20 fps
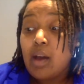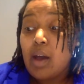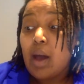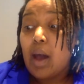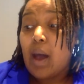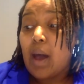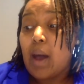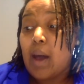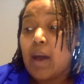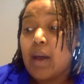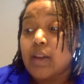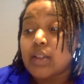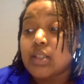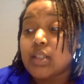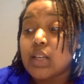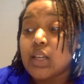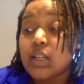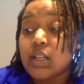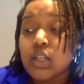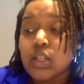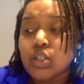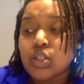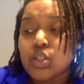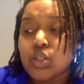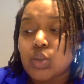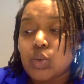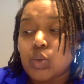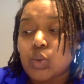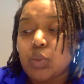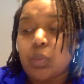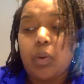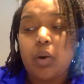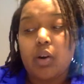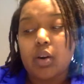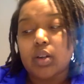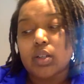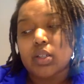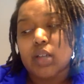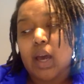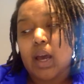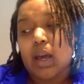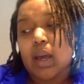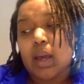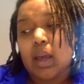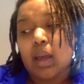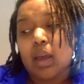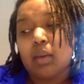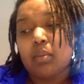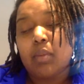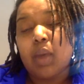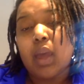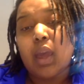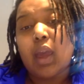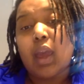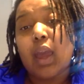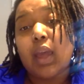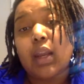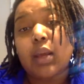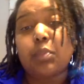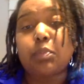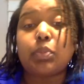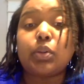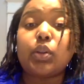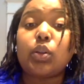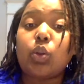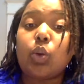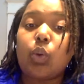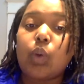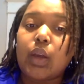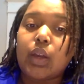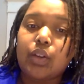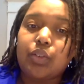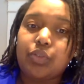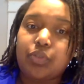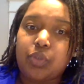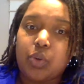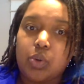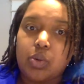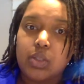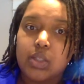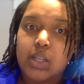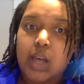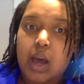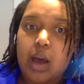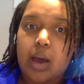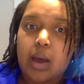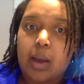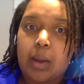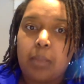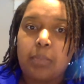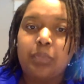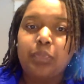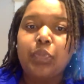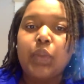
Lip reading: attending school part-time, and employed full-time.